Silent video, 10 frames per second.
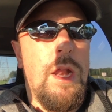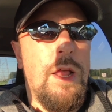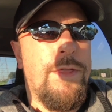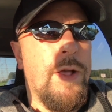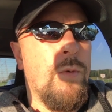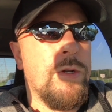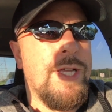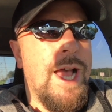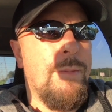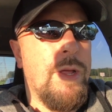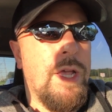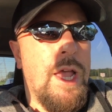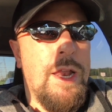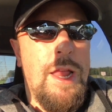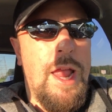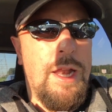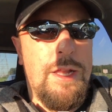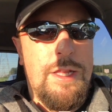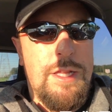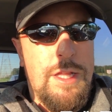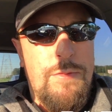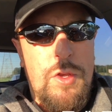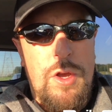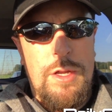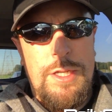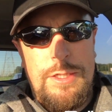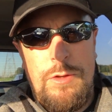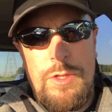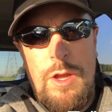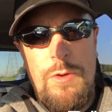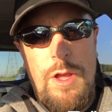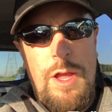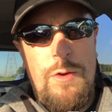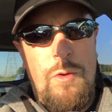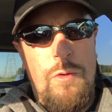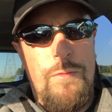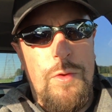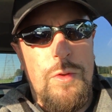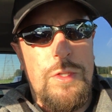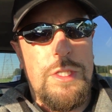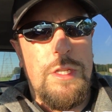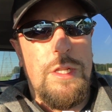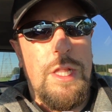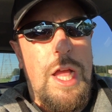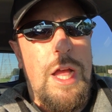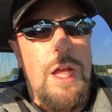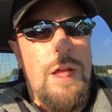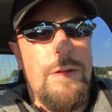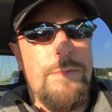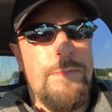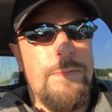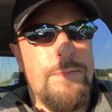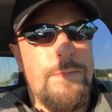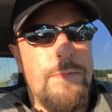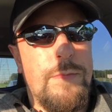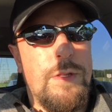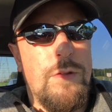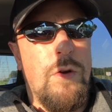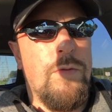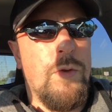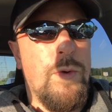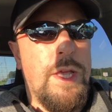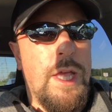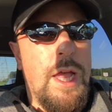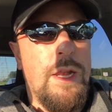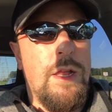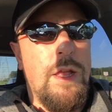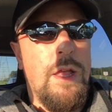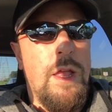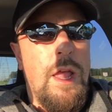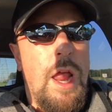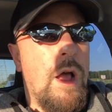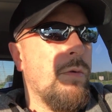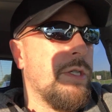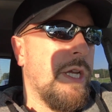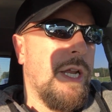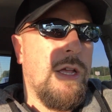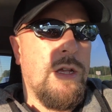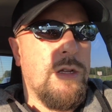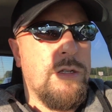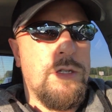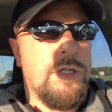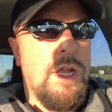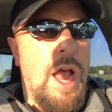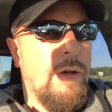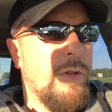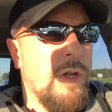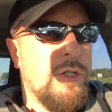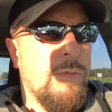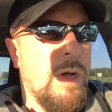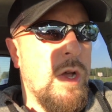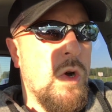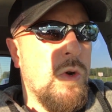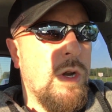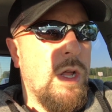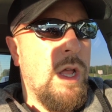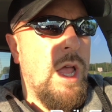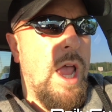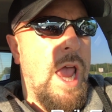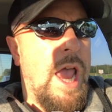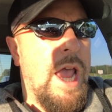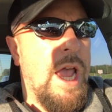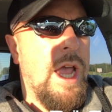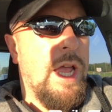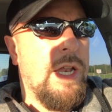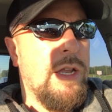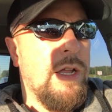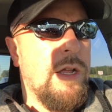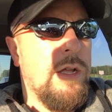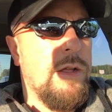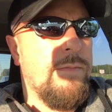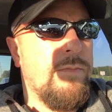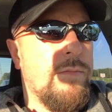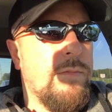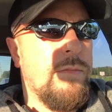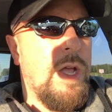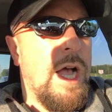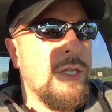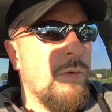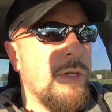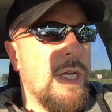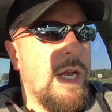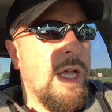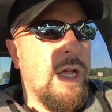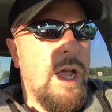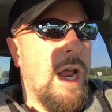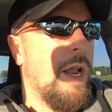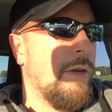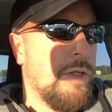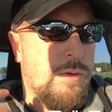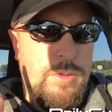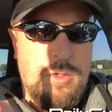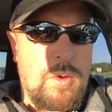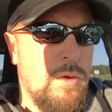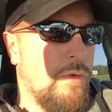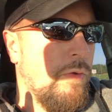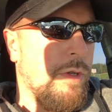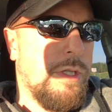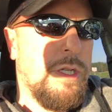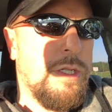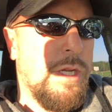And I think what's happening, and, and to give you context, I was out at Whole Foods um, over the weekend and I was eating, just having lunch on my own, and as I was eating and I just was going through this